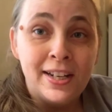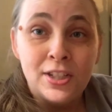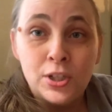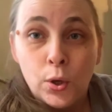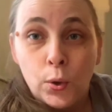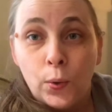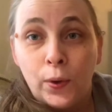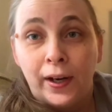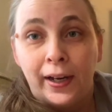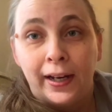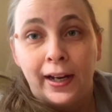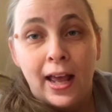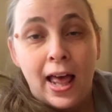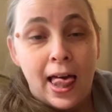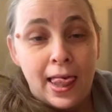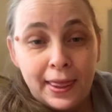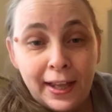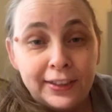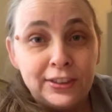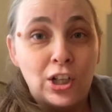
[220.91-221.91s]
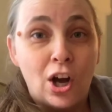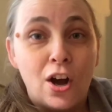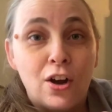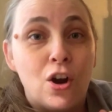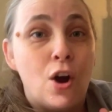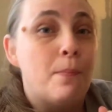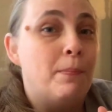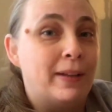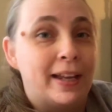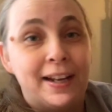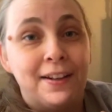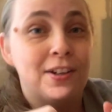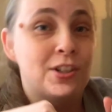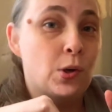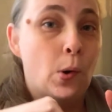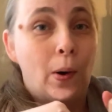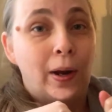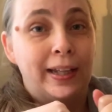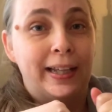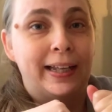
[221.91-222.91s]
toy. Let's all go play in the
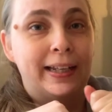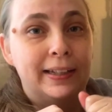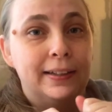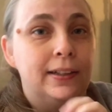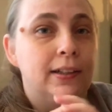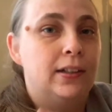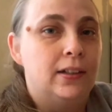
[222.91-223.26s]
toilet.